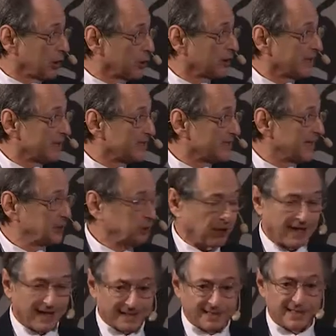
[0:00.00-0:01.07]
look
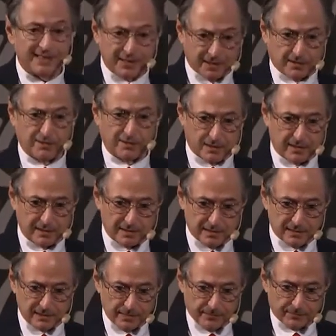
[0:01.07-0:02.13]
essentially identical to
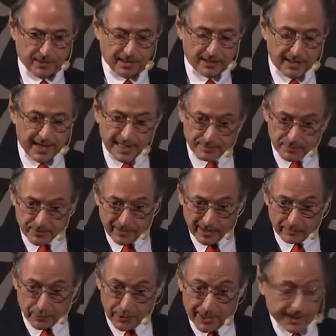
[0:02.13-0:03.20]
this. And the atom's
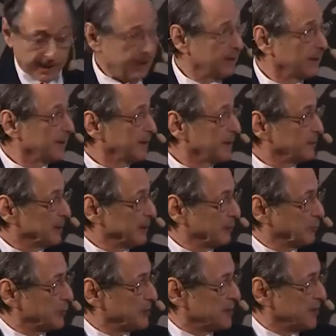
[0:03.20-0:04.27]
vibrating, but the
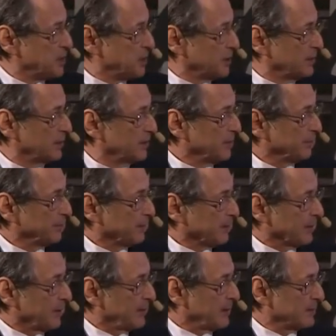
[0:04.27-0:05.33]
precision
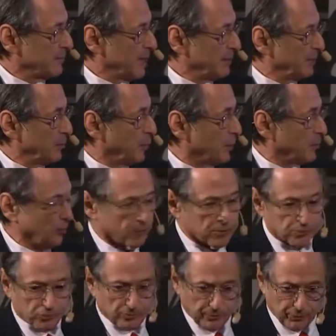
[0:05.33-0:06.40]
is maybe 1
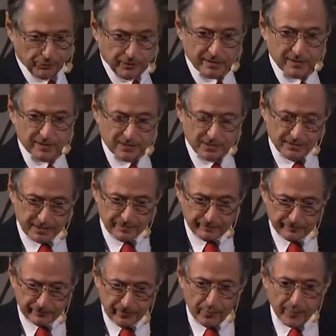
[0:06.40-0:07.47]
angstrom unit. So there's a
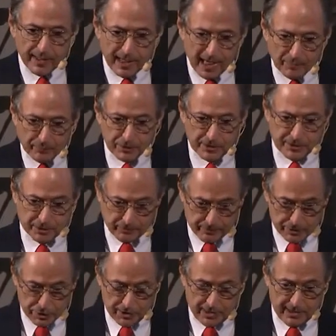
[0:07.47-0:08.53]
very high precision
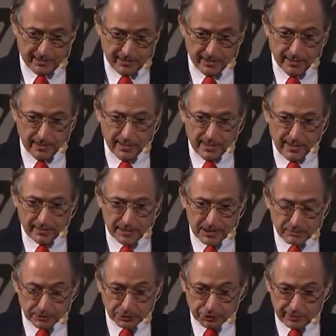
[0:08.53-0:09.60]
machine, and these
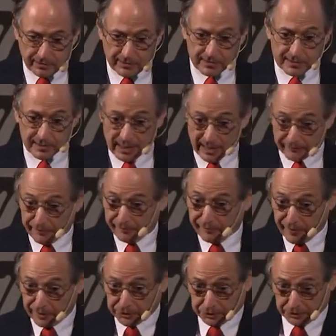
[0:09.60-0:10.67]
machines have a
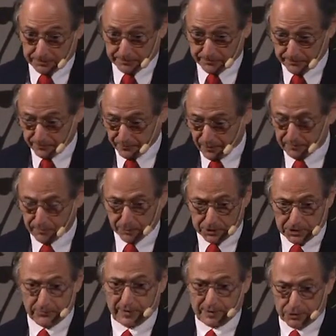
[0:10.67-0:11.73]
function because
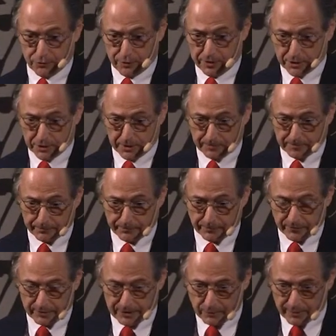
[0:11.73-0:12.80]
of their structure.
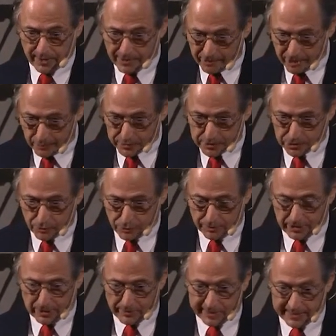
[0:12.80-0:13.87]
So when Aria was
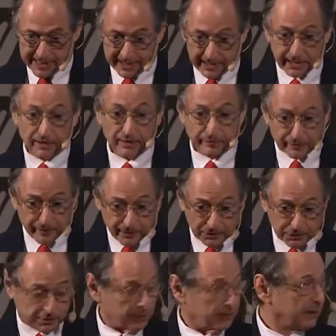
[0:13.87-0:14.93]
talking about adding
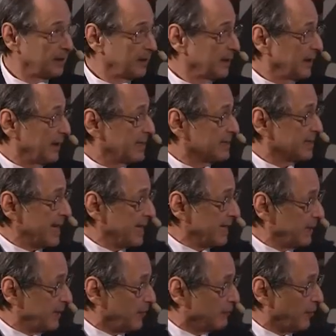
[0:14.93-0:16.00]
function, it's
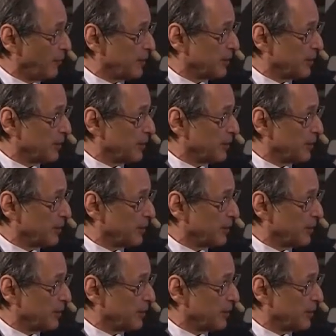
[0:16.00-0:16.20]
taking a very